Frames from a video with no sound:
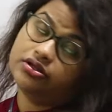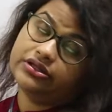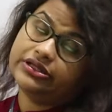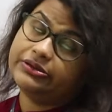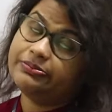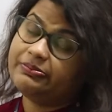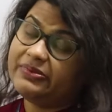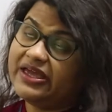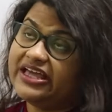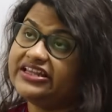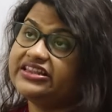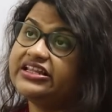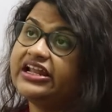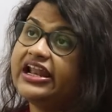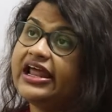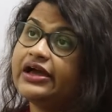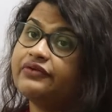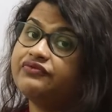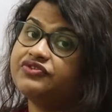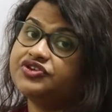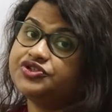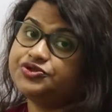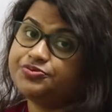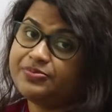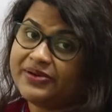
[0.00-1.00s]
make the
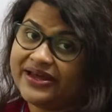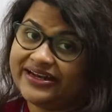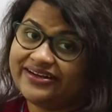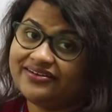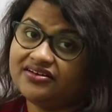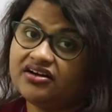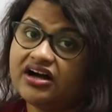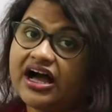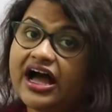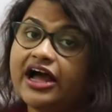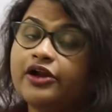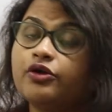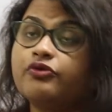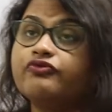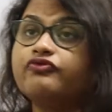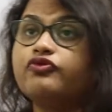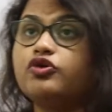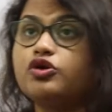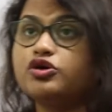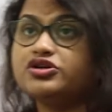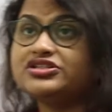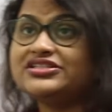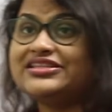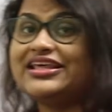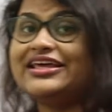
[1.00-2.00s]
language better, and of
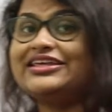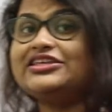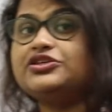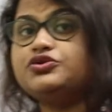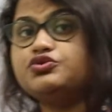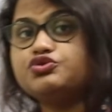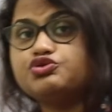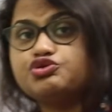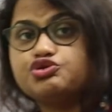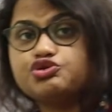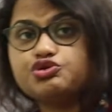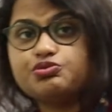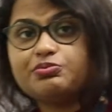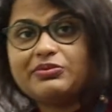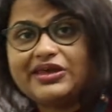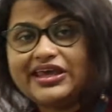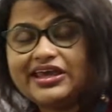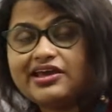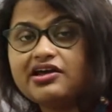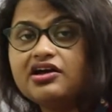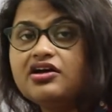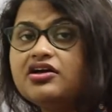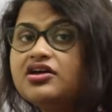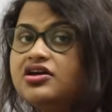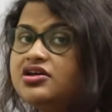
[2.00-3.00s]
course, they are used to
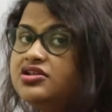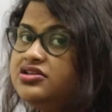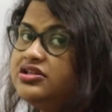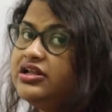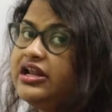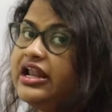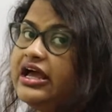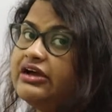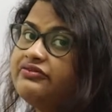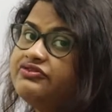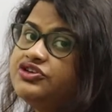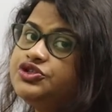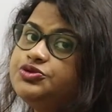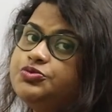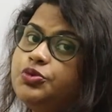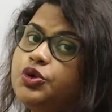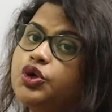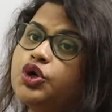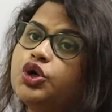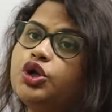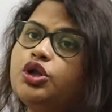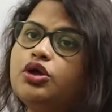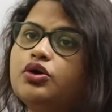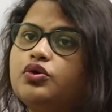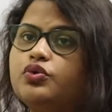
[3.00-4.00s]
make the language more
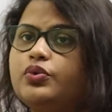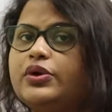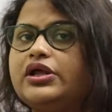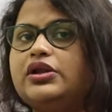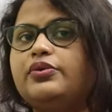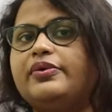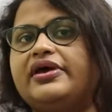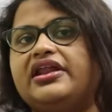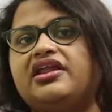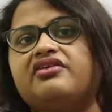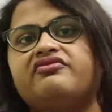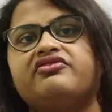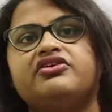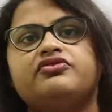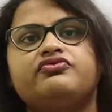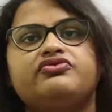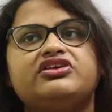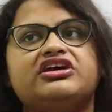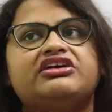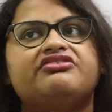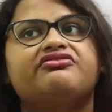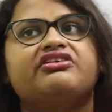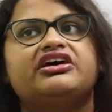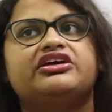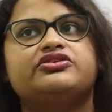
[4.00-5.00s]
colloquial. Whenever
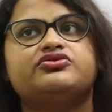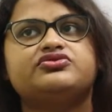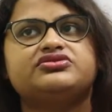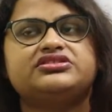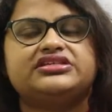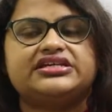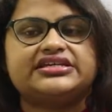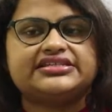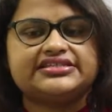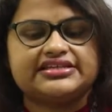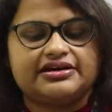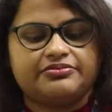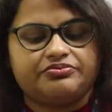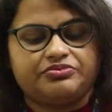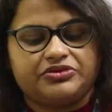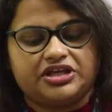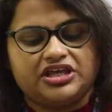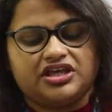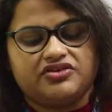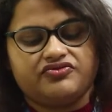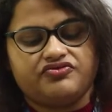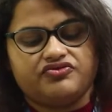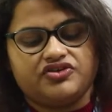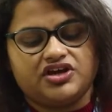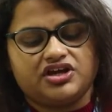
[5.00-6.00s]
we are trying to say
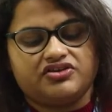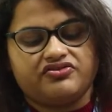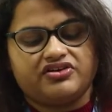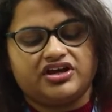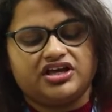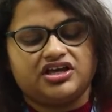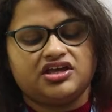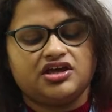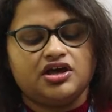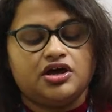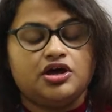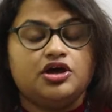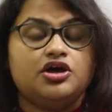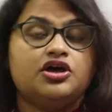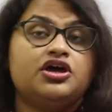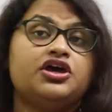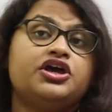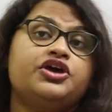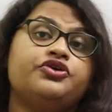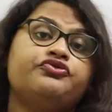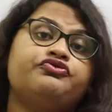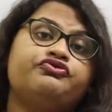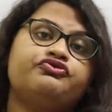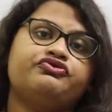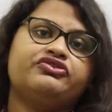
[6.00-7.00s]
something,
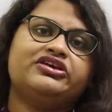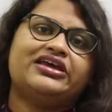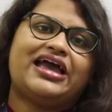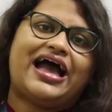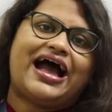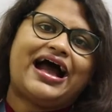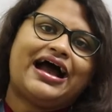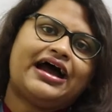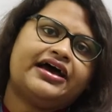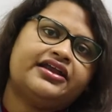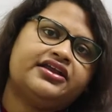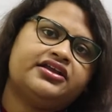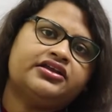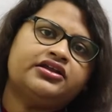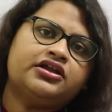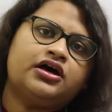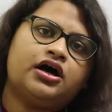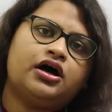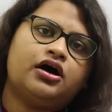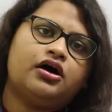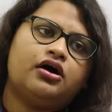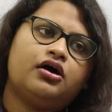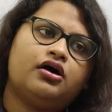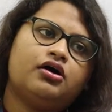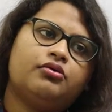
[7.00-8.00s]
if we add and
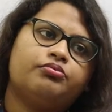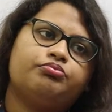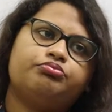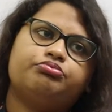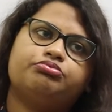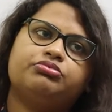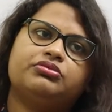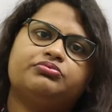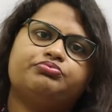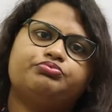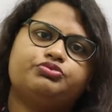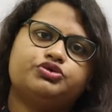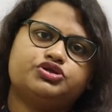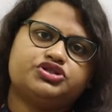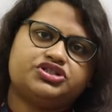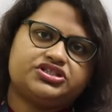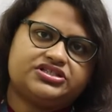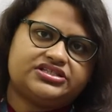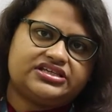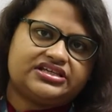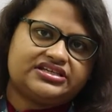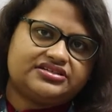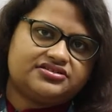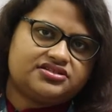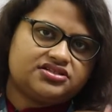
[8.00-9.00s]
put
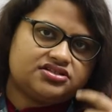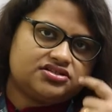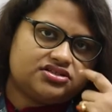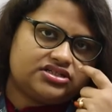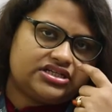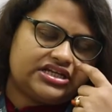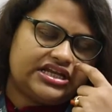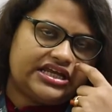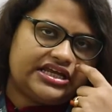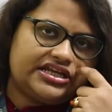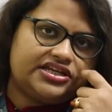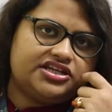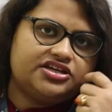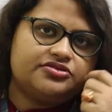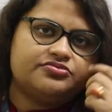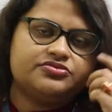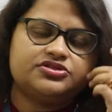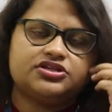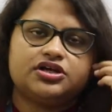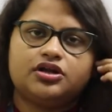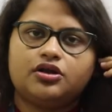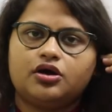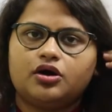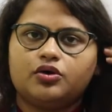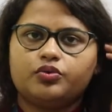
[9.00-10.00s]
certain
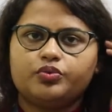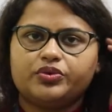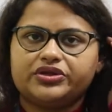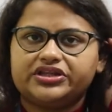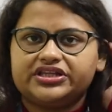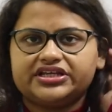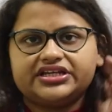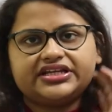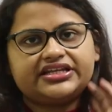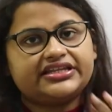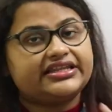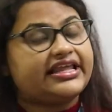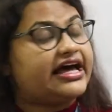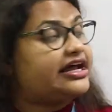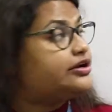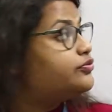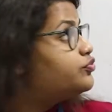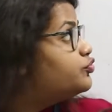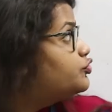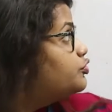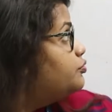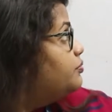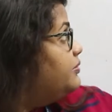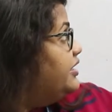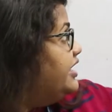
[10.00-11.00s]
idioms along with it,
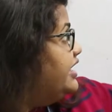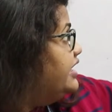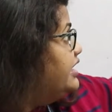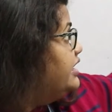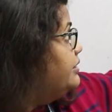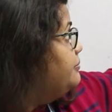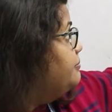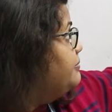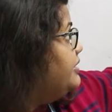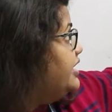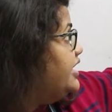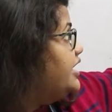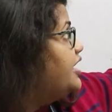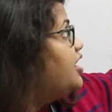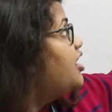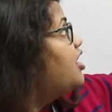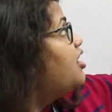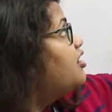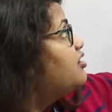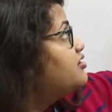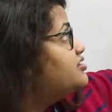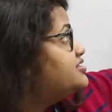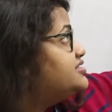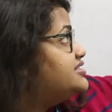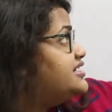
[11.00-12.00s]
that would make
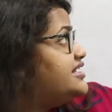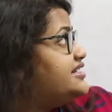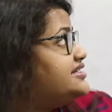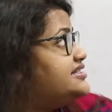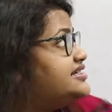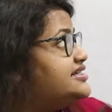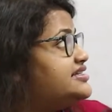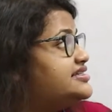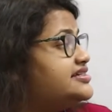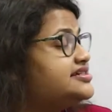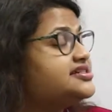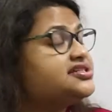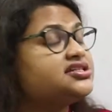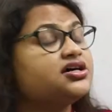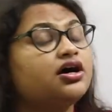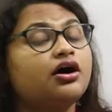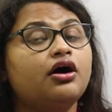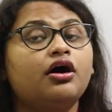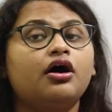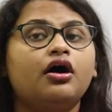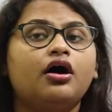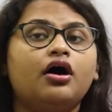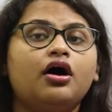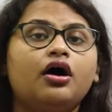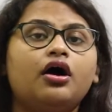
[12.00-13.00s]
our sentences
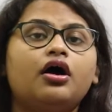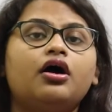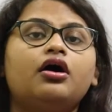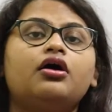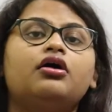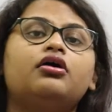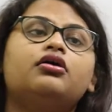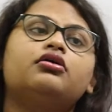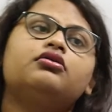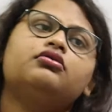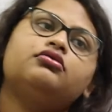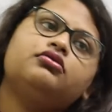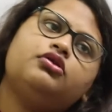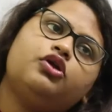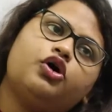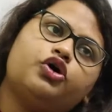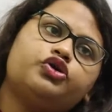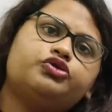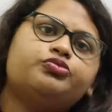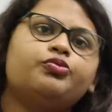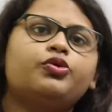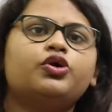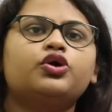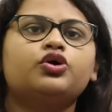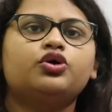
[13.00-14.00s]
a
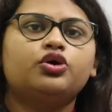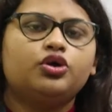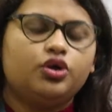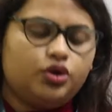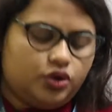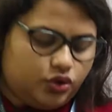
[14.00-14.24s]
lot more